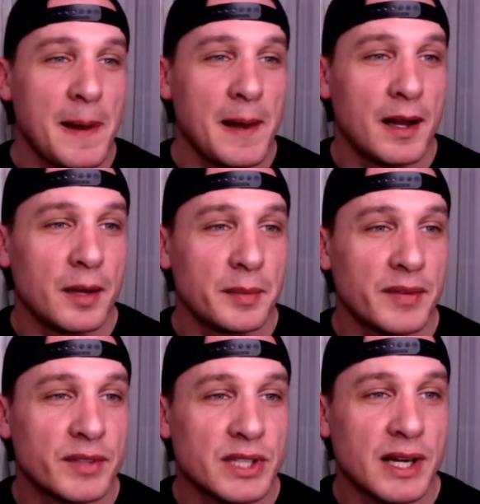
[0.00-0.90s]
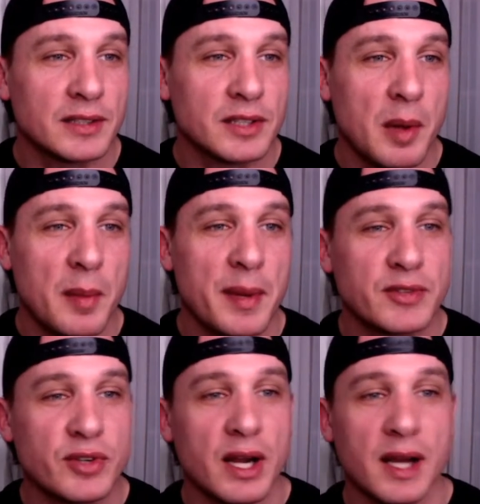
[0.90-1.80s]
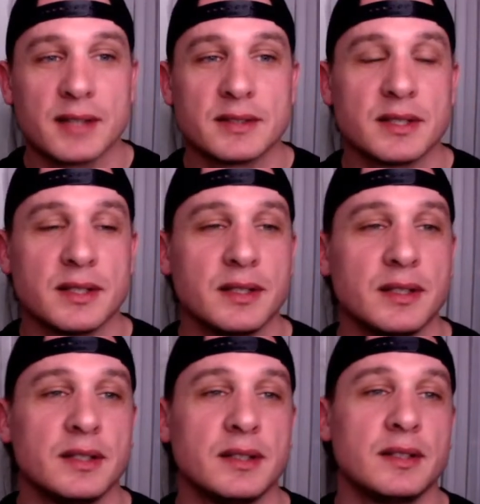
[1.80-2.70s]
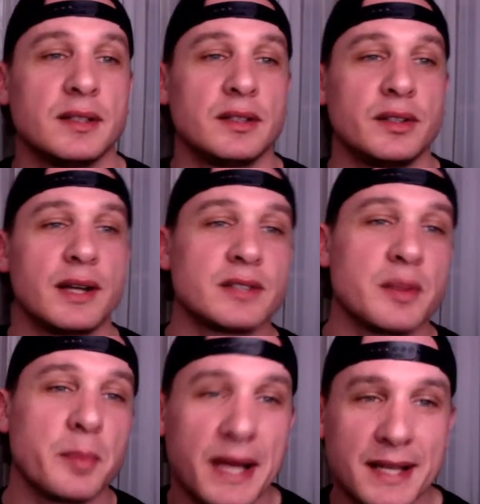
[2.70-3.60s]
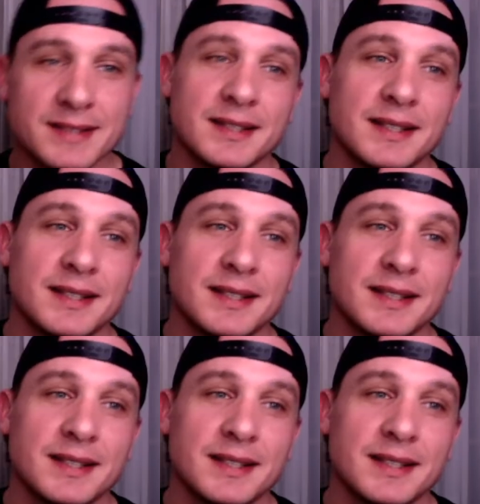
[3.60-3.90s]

Um, give a shout out to all my Patreons. You guys are the best.